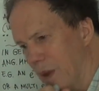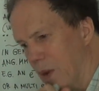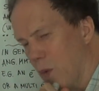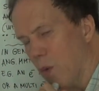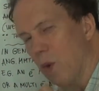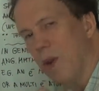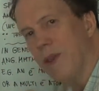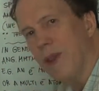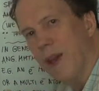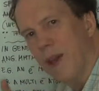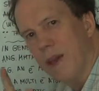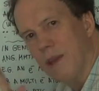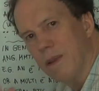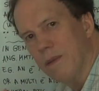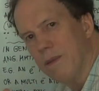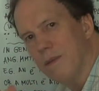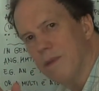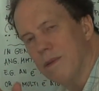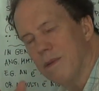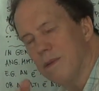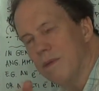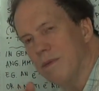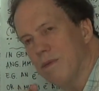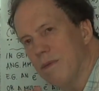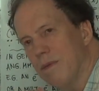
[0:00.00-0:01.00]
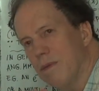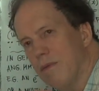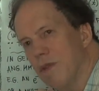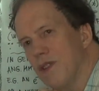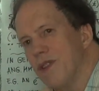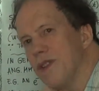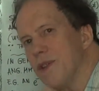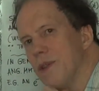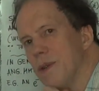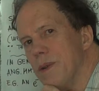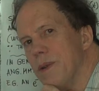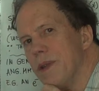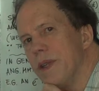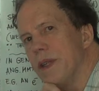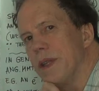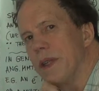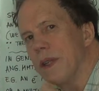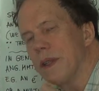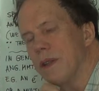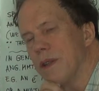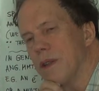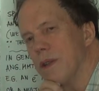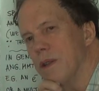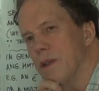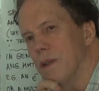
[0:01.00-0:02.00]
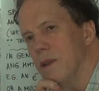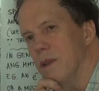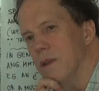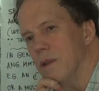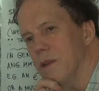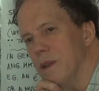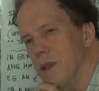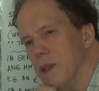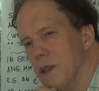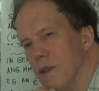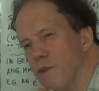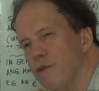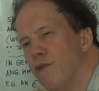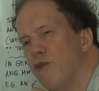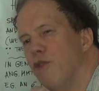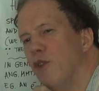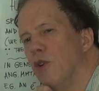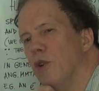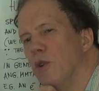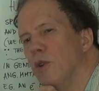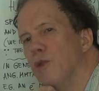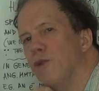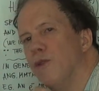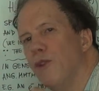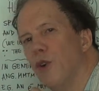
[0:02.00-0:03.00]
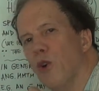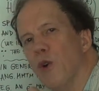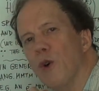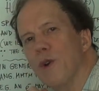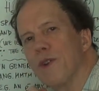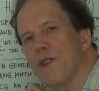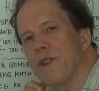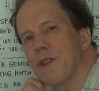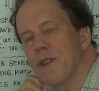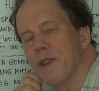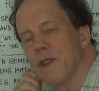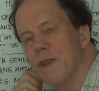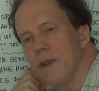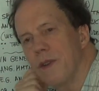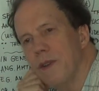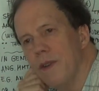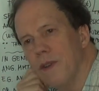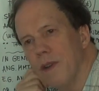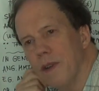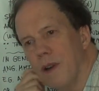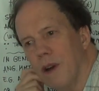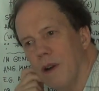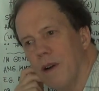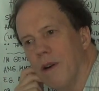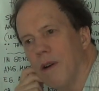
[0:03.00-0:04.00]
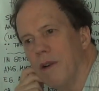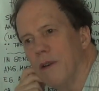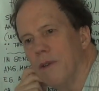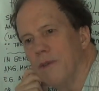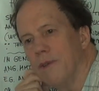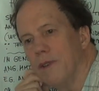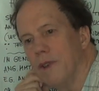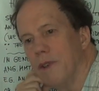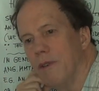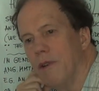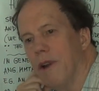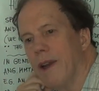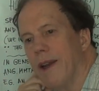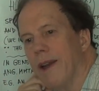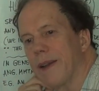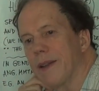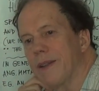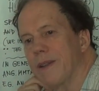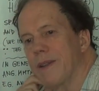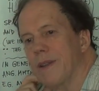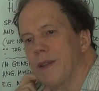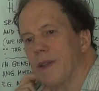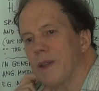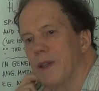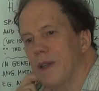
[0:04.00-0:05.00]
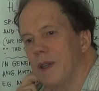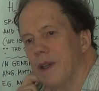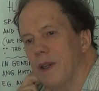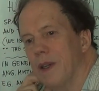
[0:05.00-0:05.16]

without resorting to the full force of Dirac's